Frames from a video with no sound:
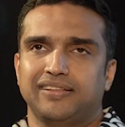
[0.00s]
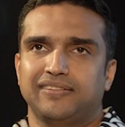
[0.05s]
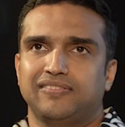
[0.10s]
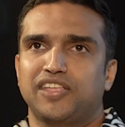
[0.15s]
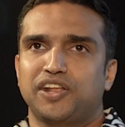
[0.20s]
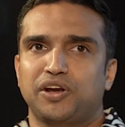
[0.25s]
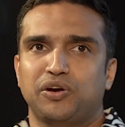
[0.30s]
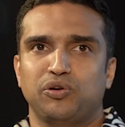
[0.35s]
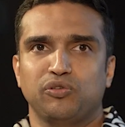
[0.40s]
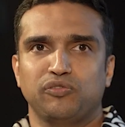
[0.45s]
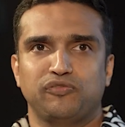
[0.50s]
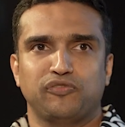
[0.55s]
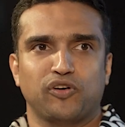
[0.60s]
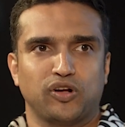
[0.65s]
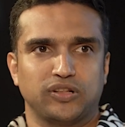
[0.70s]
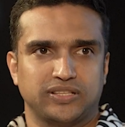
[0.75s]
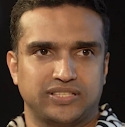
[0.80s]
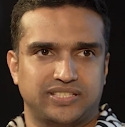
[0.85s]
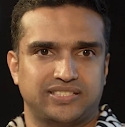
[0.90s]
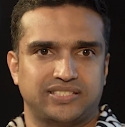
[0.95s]
there are no
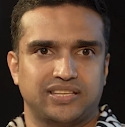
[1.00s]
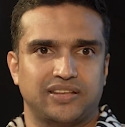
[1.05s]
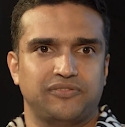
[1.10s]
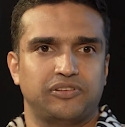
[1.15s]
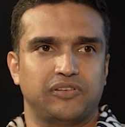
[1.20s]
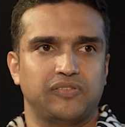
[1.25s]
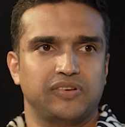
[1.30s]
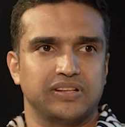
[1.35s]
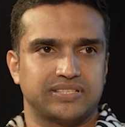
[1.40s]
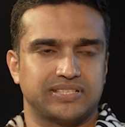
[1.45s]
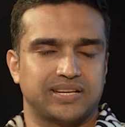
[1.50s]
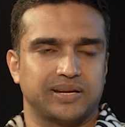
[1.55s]
false and frivolous